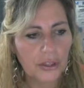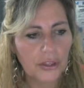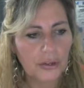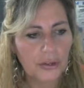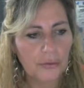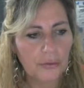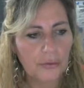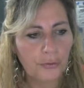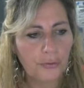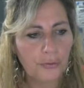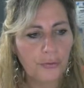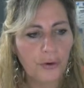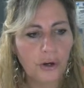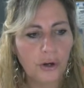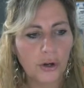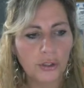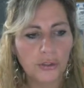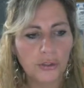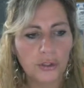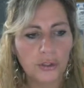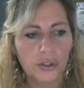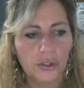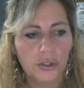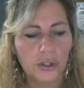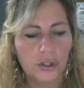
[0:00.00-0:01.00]
the
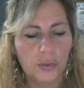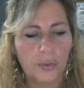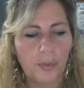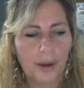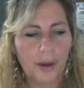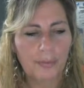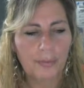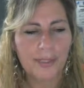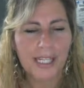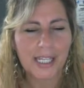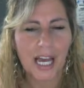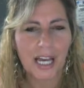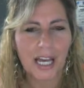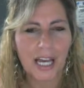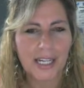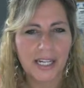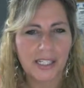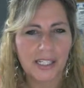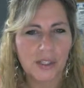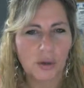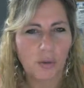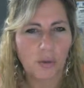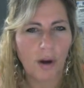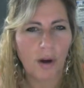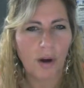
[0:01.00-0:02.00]
font on your website
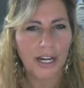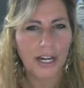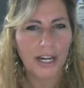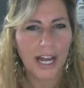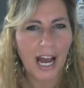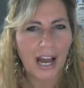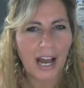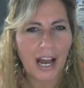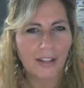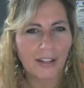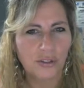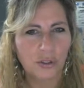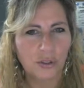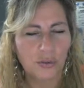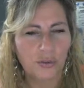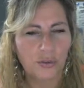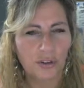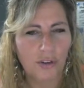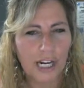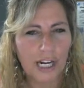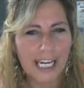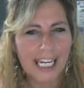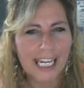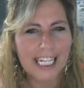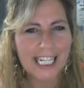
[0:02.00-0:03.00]
is quite hard to
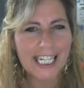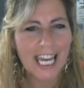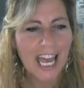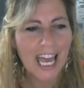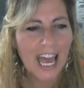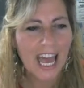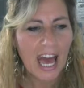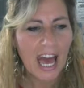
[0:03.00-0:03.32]
read,